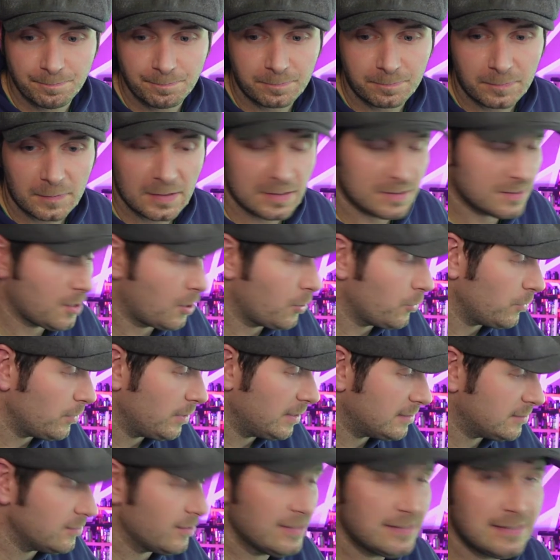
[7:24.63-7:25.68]
So
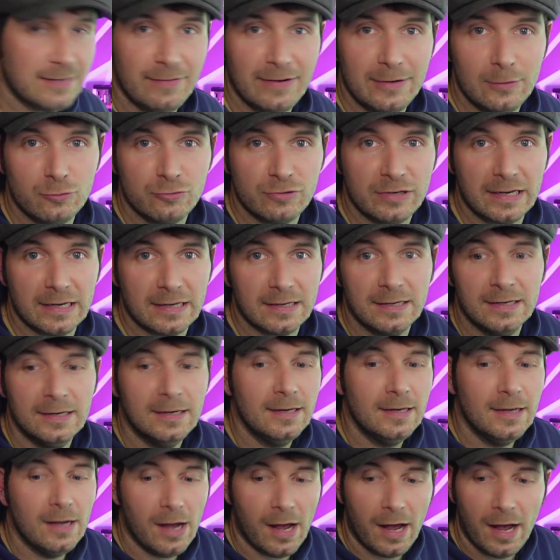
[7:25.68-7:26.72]
it's nice to have a little drink.
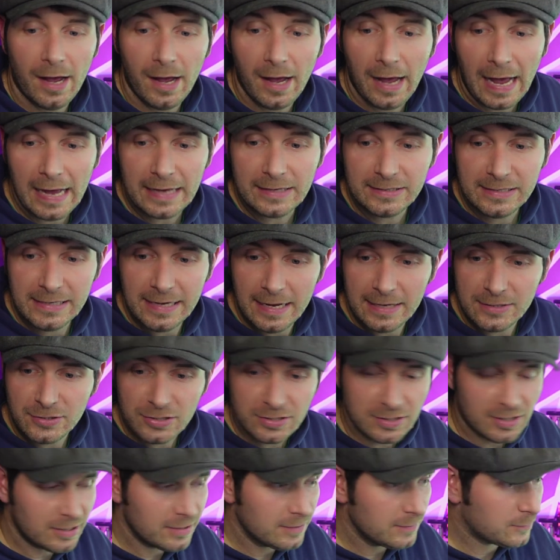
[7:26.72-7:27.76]
And yeah, just
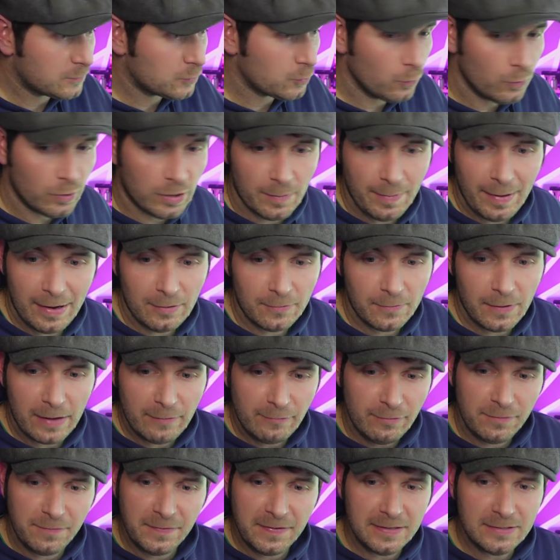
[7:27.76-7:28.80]
kind of talk about
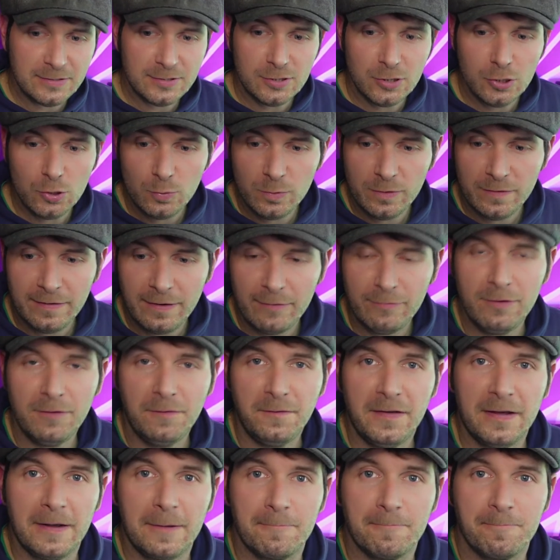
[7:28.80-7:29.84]
everything to do with
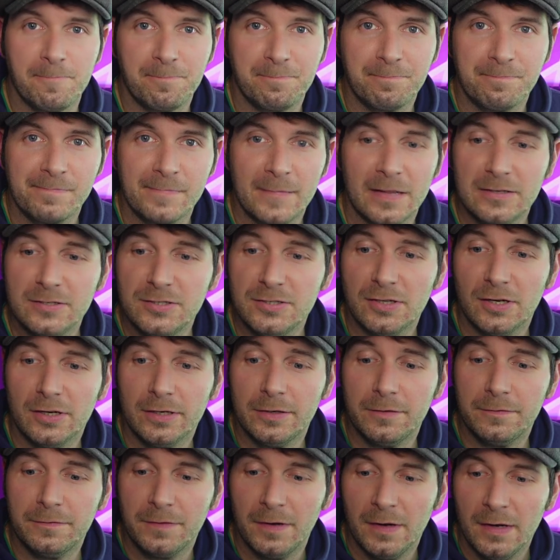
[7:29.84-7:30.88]
everything. And just kind
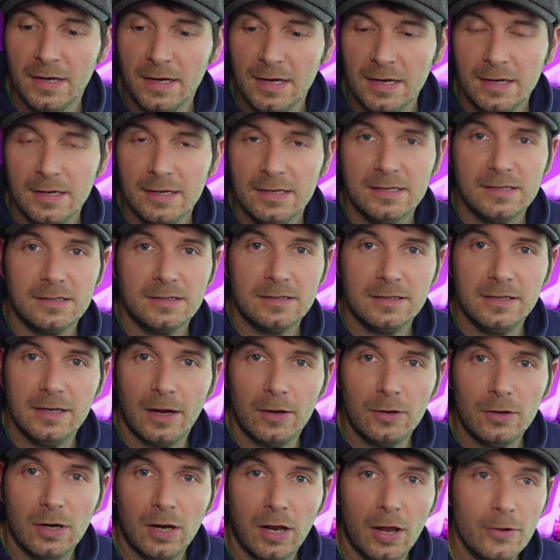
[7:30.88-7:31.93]
of, you
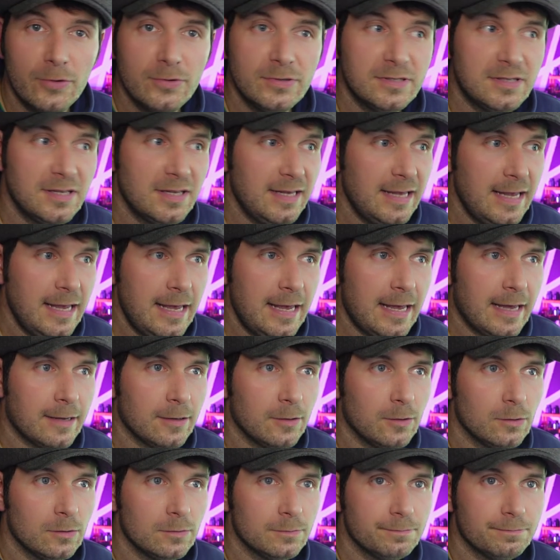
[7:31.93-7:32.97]
know, close the year.
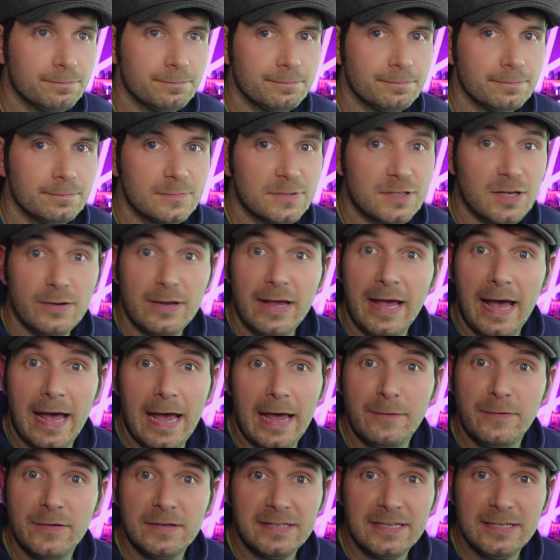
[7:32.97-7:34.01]
So yeah,
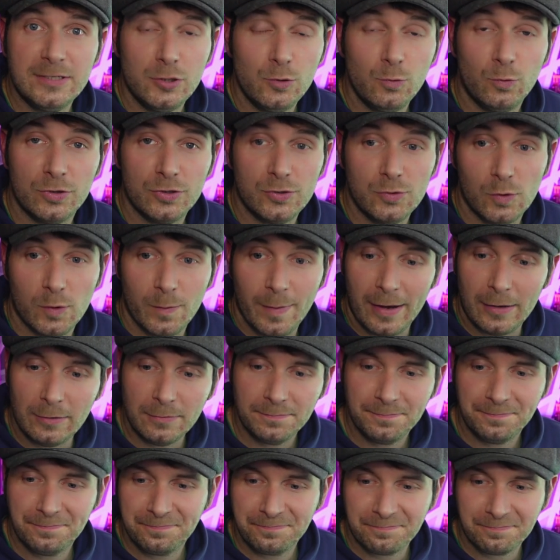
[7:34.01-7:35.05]
if there's things you want to talk about,
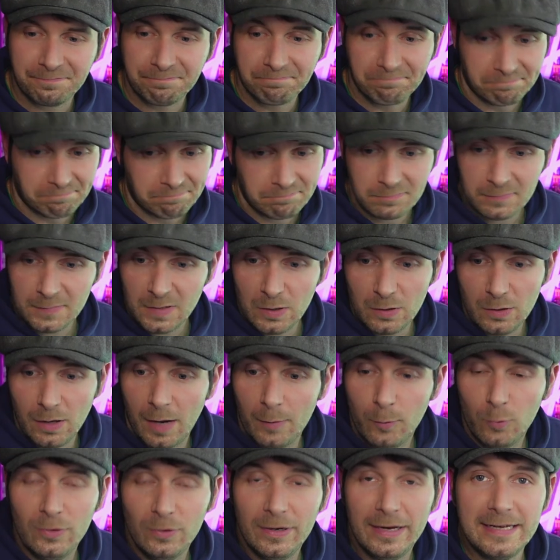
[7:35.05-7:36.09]
I'm
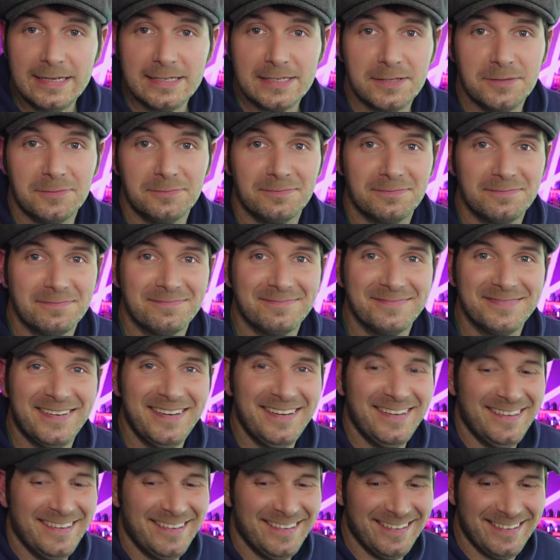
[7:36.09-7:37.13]
all ears.
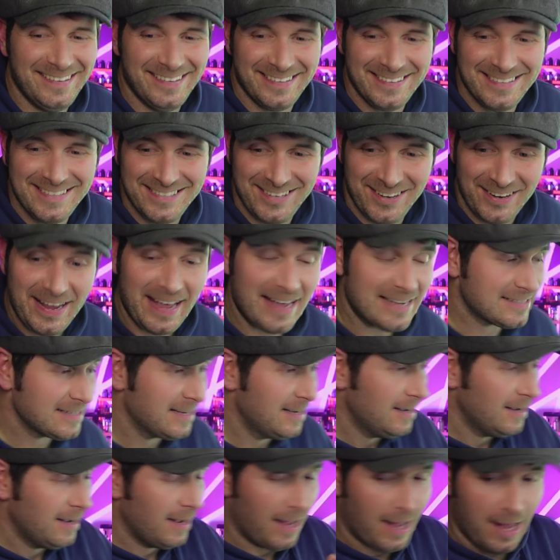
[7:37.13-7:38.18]
So yes.
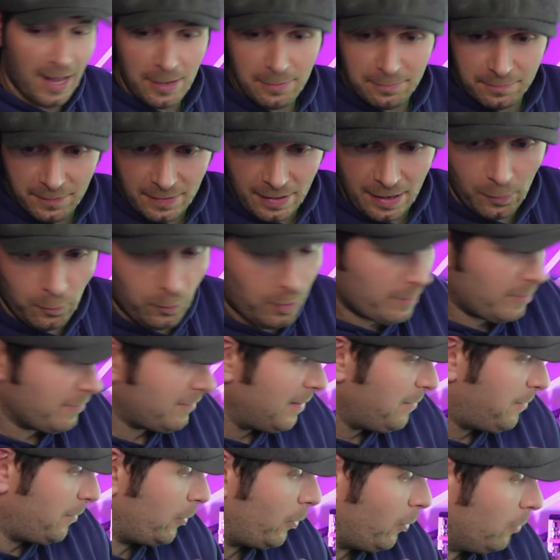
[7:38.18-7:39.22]
What am I
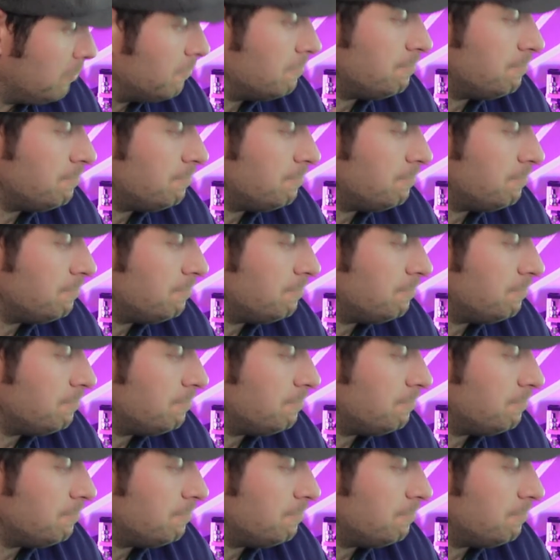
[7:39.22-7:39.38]
vaping on?